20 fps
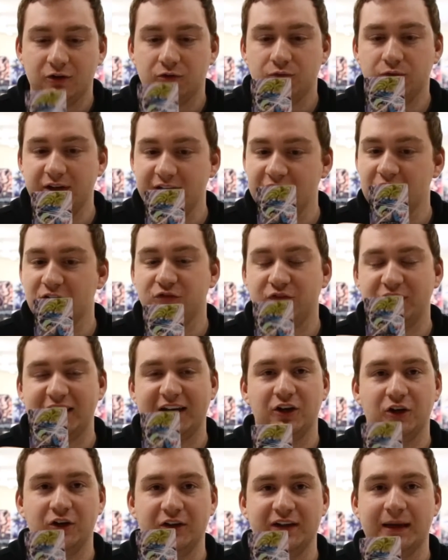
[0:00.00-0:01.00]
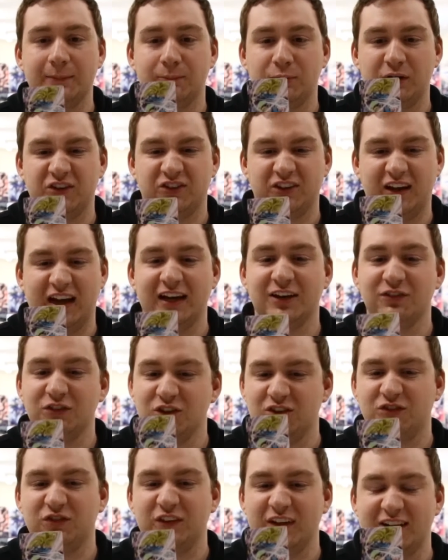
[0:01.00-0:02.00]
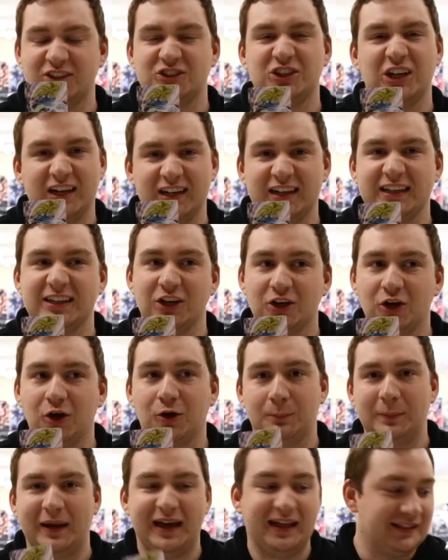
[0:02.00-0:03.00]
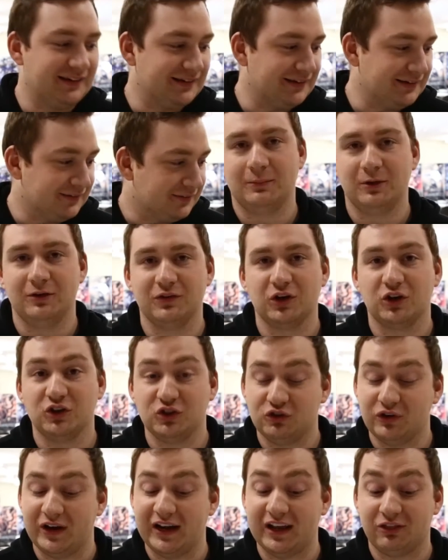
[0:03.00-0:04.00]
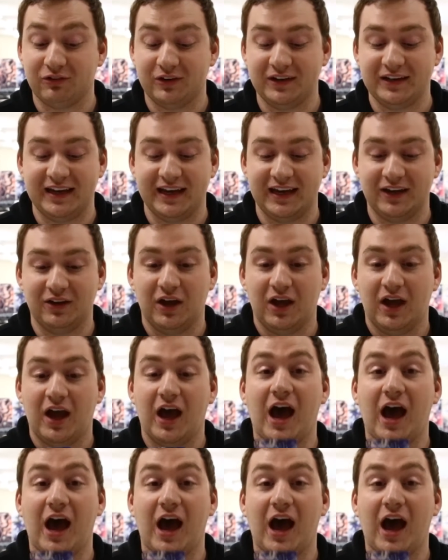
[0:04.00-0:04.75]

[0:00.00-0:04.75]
Really good for that early game pressure, and if you just feel like channeling your Gold Paladin. Moving on to grade 3 now.